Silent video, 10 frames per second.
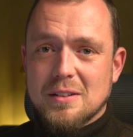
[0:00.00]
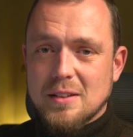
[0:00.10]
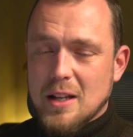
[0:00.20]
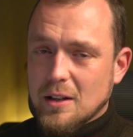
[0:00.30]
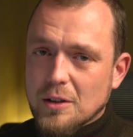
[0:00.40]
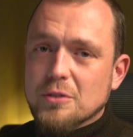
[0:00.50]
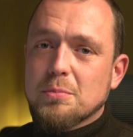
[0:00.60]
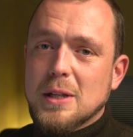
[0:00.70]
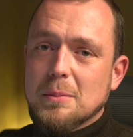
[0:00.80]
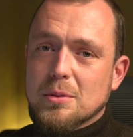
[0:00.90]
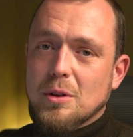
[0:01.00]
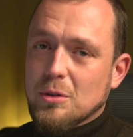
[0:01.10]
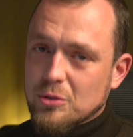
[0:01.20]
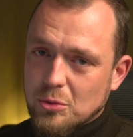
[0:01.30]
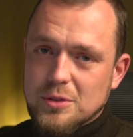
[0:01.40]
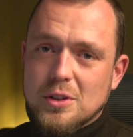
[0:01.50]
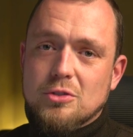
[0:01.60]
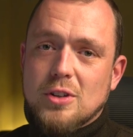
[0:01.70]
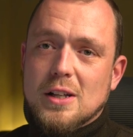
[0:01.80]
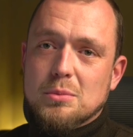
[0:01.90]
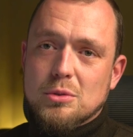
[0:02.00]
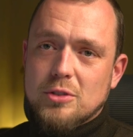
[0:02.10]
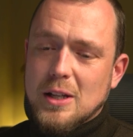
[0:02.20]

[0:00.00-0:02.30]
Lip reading: And a lot of people also on this channel will say,